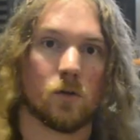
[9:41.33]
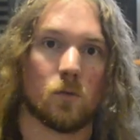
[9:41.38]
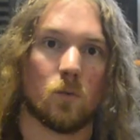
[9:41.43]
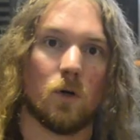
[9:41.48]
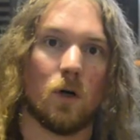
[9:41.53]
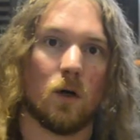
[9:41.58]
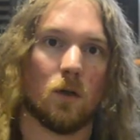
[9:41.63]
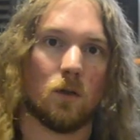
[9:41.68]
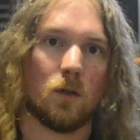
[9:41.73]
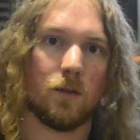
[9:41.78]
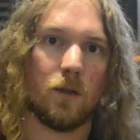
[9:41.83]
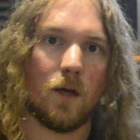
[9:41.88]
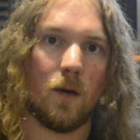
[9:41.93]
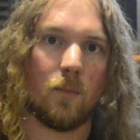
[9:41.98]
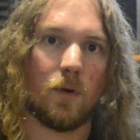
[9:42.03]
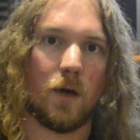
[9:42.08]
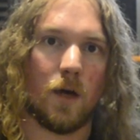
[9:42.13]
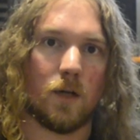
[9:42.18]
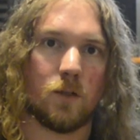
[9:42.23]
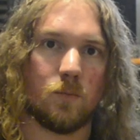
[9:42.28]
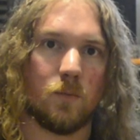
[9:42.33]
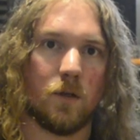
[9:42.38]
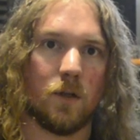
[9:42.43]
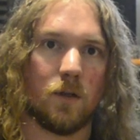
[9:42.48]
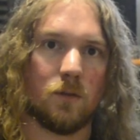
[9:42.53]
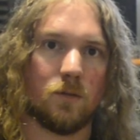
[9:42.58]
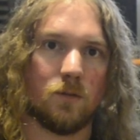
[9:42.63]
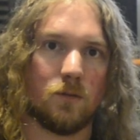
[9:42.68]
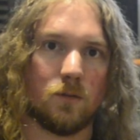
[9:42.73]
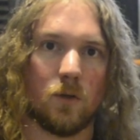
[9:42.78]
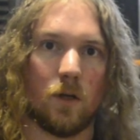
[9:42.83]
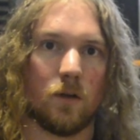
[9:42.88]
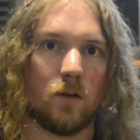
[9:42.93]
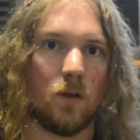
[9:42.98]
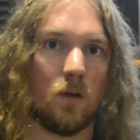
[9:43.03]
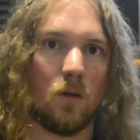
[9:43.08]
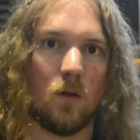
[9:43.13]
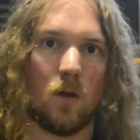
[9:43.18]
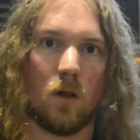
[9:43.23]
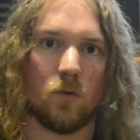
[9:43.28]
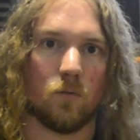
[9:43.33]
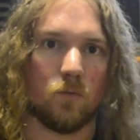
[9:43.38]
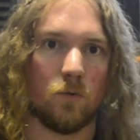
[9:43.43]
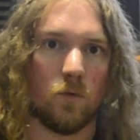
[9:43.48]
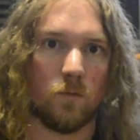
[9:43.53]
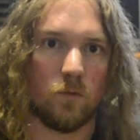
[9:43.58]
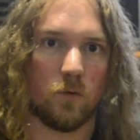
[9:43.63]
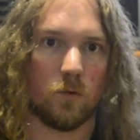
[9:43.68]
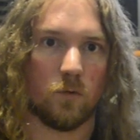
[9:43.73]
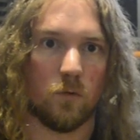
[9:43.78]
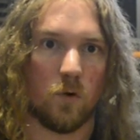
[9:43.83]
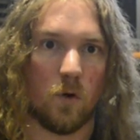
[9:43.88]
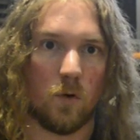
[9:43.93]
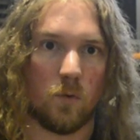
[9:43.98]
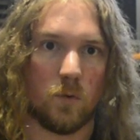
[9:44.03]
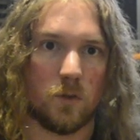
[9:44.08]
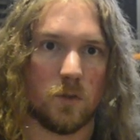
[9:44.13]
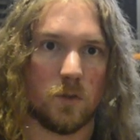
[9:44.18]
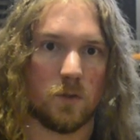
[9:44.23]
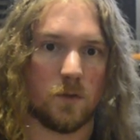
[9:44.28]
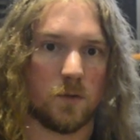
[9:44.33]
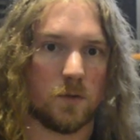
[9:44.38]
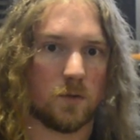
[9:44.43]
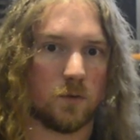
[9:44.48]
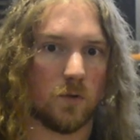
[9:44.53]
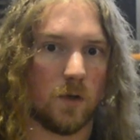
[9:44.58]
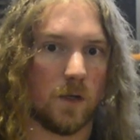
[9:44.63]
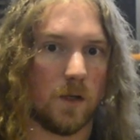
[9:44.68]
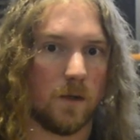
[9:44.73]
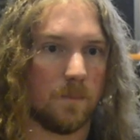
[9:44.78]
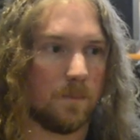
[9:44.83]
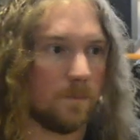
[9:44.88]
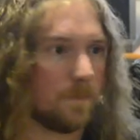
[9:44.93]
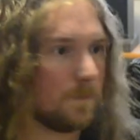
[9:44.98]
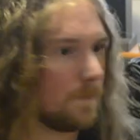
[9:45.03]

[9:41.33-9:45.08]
as well on that patch bay. So I got a lot of room for growth, which is just great.